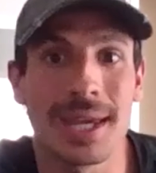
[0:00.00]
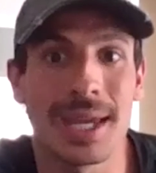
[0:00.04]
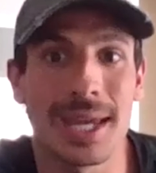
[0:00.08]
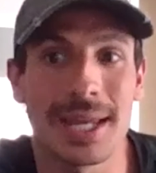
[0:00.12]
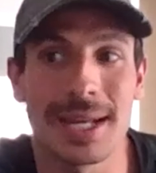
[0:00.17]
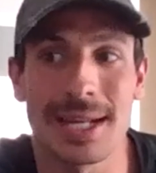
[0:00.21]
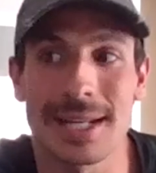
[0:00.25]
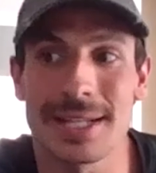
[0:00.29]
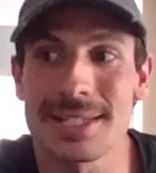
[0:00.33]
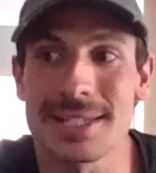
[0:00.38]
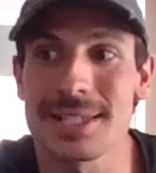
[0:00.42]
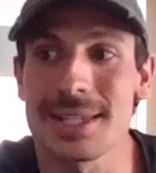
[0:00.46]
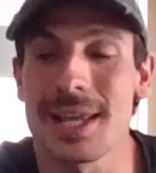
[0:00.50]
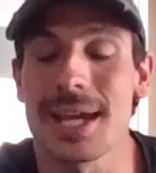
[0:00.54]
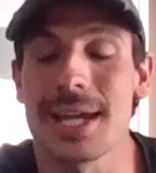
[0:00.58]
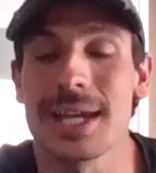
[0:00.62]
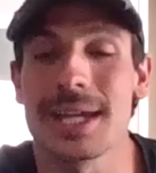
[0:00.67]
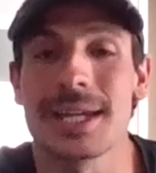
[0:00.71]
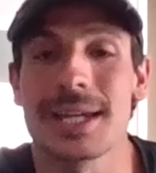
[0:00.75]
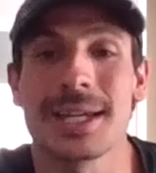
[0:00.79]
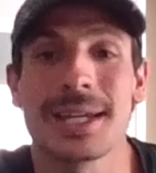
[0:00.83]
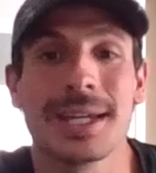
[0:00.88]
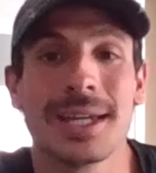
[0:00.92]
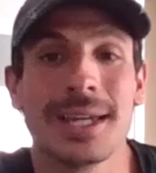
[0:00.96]
And it's
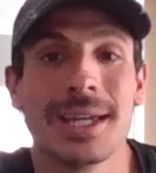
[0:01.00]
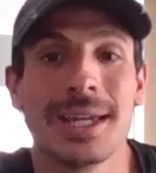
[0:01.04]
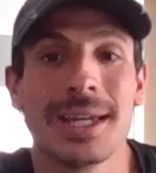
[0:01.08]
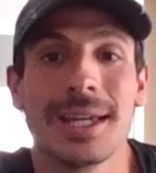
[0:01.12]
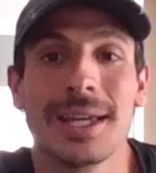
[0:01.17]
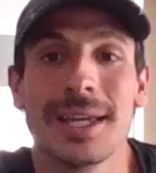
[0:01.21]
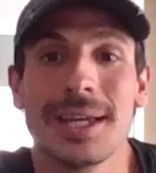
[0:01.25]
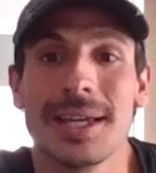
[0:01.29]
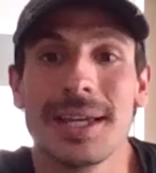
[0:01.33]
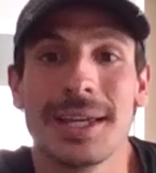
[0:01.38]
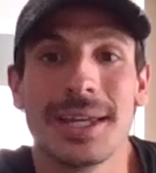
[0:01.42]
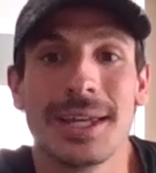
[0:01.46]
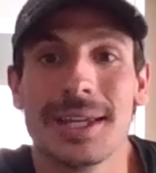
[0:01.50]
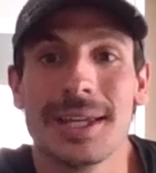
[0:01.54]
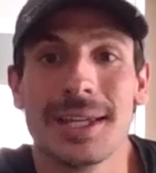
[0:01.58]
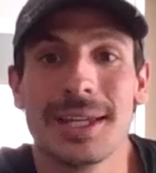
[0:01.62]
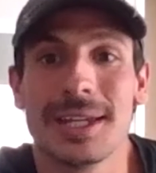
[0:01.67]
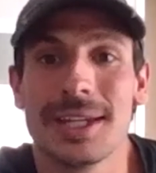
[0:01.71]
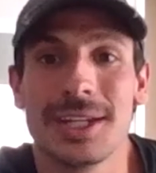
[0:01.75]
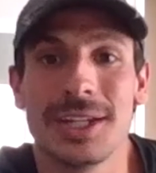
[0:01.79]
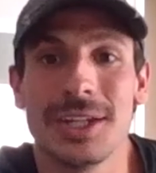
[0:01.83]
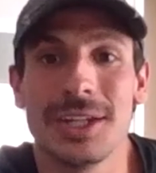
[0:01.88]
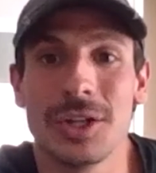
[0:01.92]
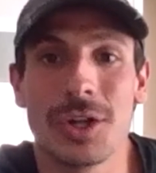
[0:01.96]
like,
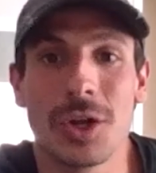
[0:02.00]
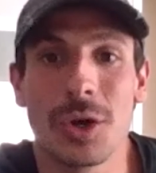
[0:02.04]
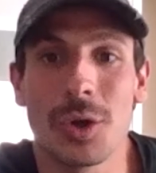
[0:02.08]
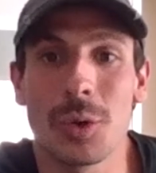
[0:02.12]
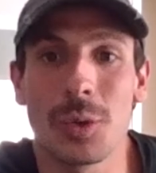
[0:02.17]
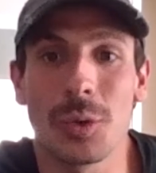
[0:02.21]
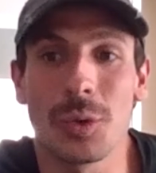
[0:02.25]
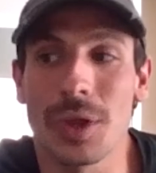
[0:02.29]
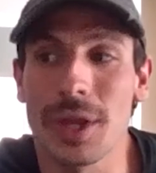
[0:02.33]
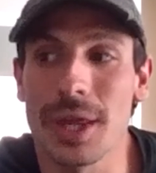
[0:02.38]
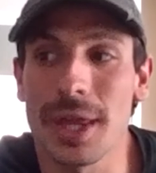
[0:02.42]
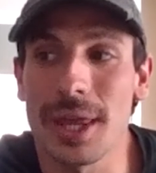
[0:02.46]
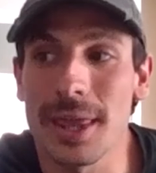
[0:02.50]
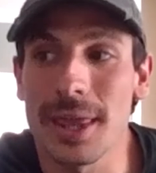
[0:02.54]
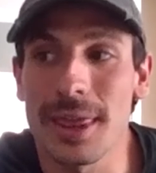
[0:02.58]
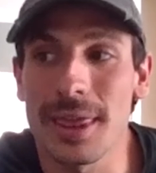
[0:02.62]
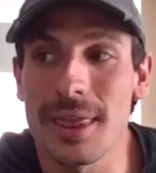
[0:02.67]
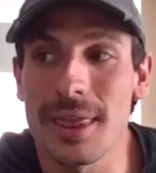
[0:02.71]
the